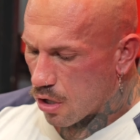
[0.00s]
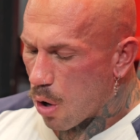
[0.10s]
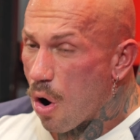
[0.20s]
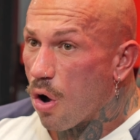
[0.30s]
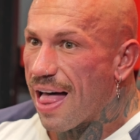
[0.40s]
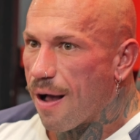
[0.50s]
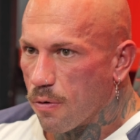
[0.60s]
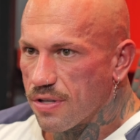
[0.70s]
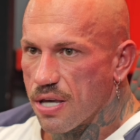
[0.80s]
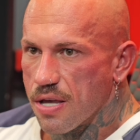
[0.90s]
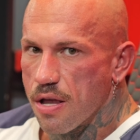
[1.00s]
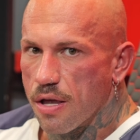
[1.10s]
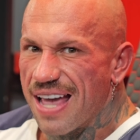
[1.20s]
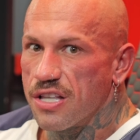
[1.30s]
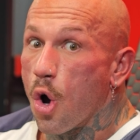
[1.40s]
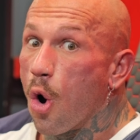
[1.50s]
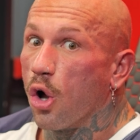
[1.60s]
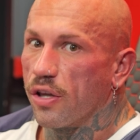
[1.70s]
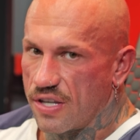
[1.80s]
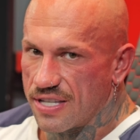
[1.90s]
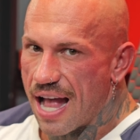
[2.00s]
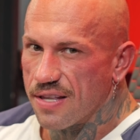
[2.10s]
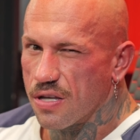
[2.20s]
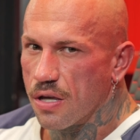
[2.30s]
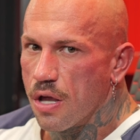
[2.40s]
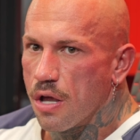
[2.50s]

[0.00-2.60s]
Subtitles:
Go all out into all of these sets,